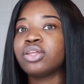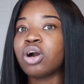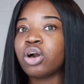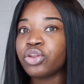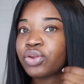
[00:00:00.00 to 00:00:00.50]

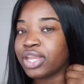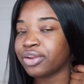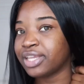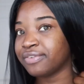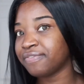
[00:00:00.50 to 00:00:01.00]
all your hair
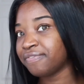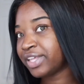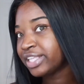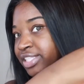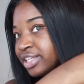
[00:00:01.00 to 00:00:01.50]
can
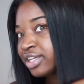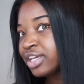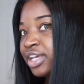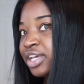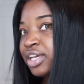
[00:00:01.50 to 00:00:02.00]
fit
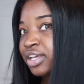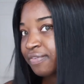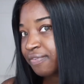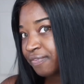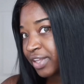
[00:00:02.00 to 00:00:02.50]

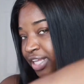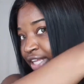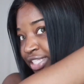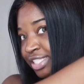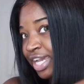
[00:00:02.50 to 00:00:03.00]

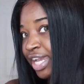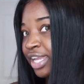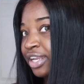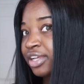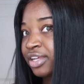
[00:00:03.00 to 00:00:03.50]

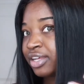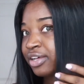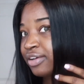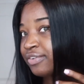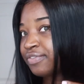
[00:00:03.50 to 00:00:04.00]
inside
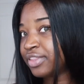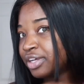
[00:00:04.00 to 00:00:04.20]
of